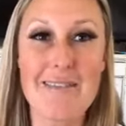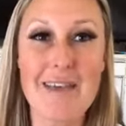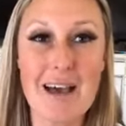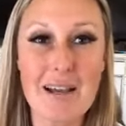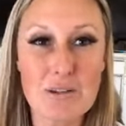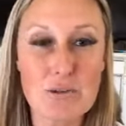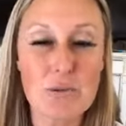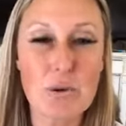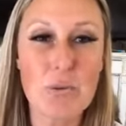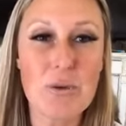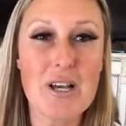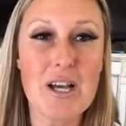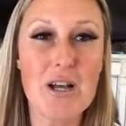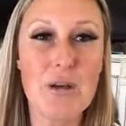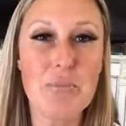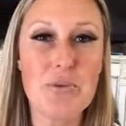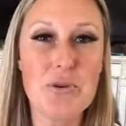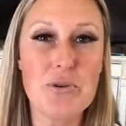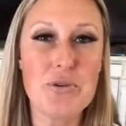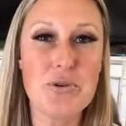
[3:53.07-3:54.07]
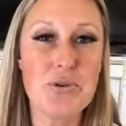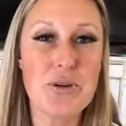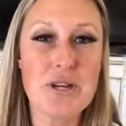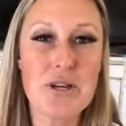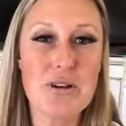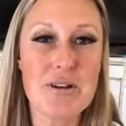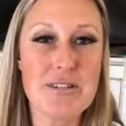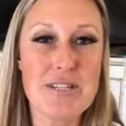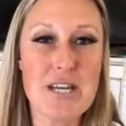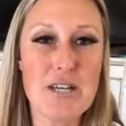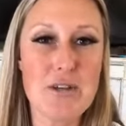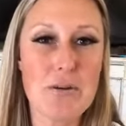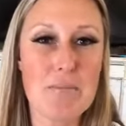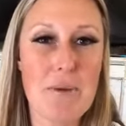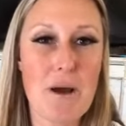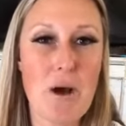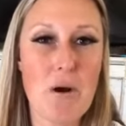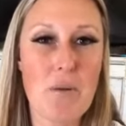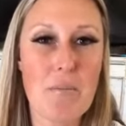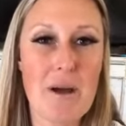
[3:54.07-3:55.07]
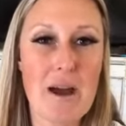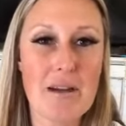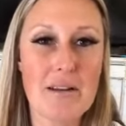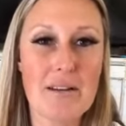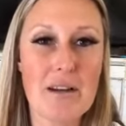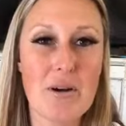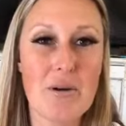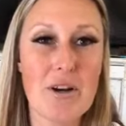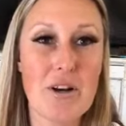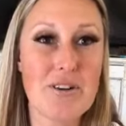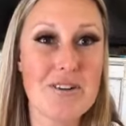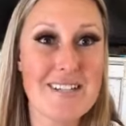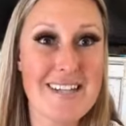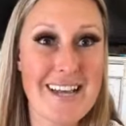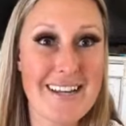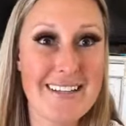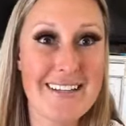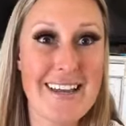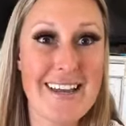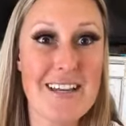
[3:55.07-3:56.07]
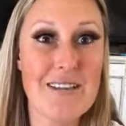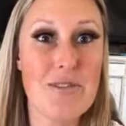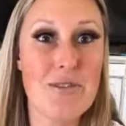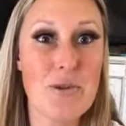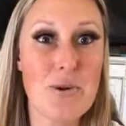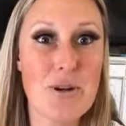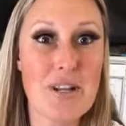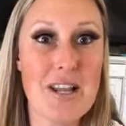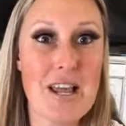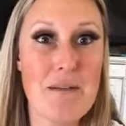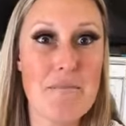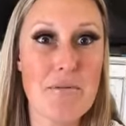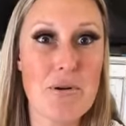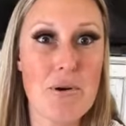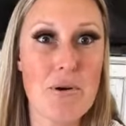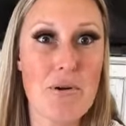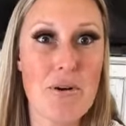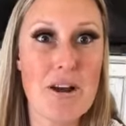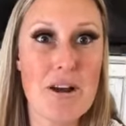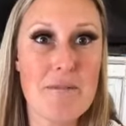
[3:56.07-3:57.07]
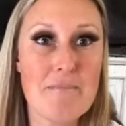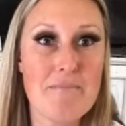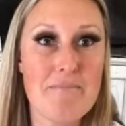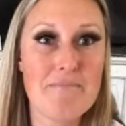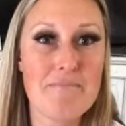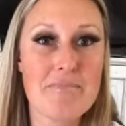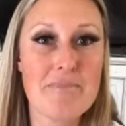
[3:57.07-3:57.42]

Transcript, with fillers: That's what we help you do here at Take Your Power Back Now in our ten K and thirty day program.